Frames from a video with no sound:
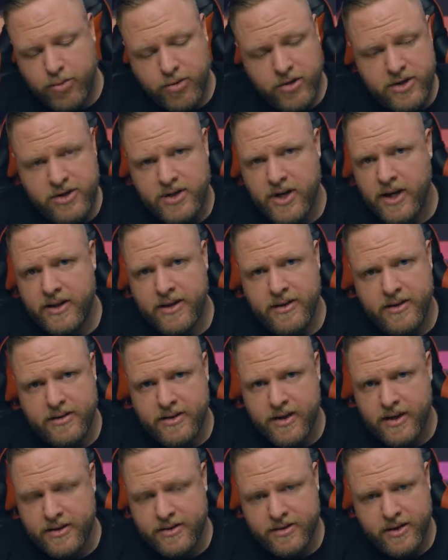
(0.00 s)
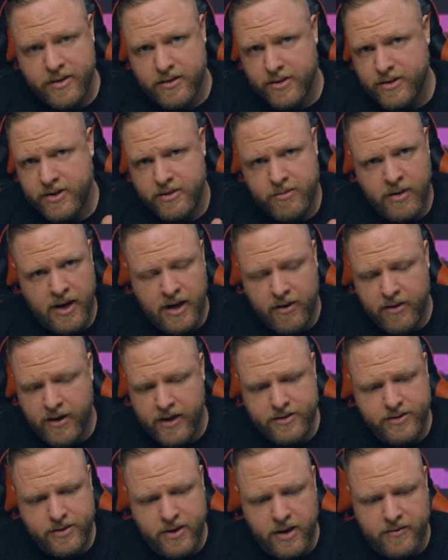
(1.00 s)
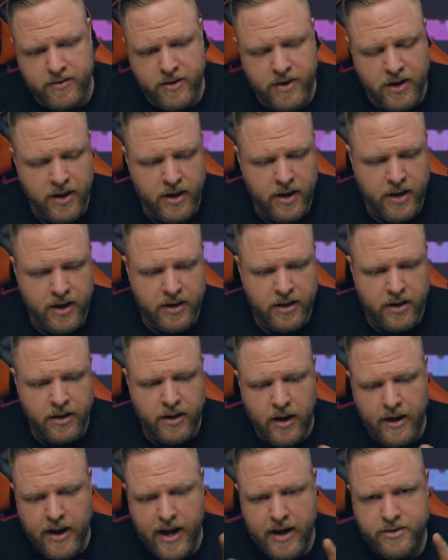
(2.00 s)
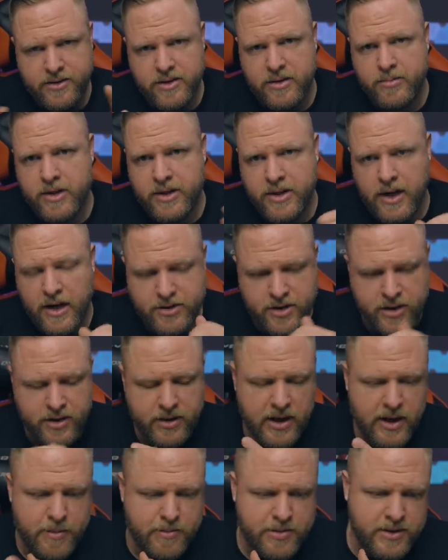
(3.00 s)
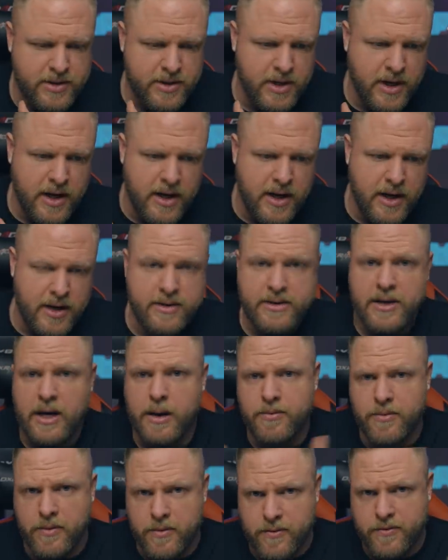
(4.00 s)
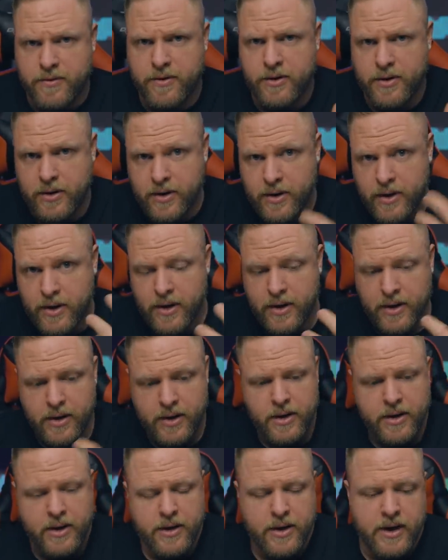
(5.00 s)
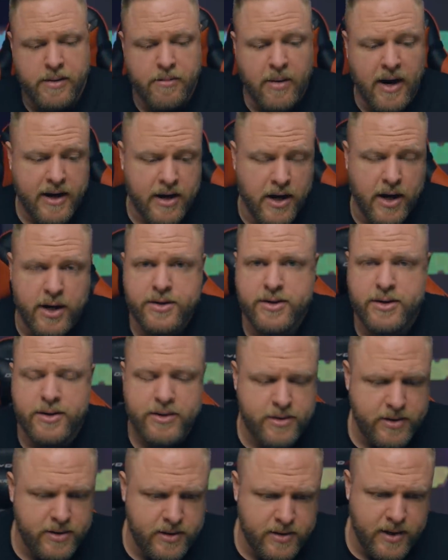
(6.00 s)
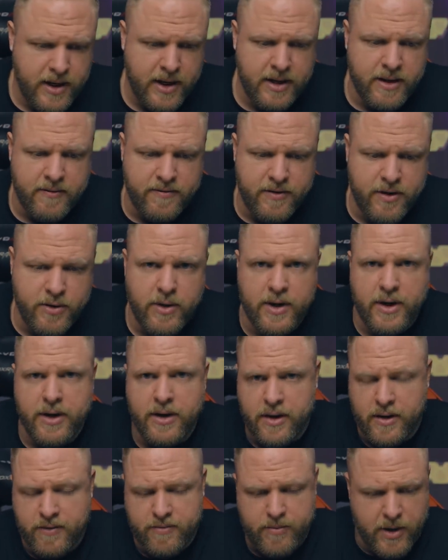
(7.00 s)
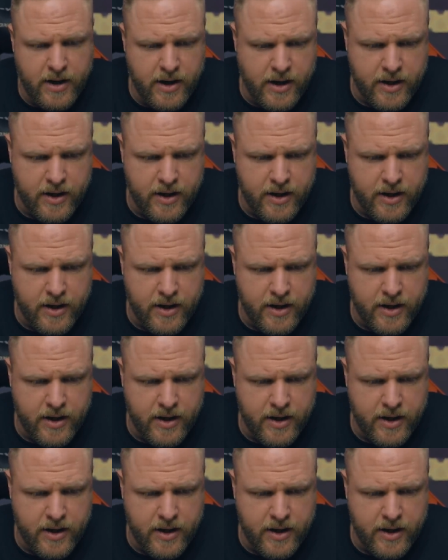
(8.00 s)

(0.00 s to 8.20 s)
appreciate this as a Christian Minecraft server. To not actually be touching lips is helpful for my conscience and the viewing of my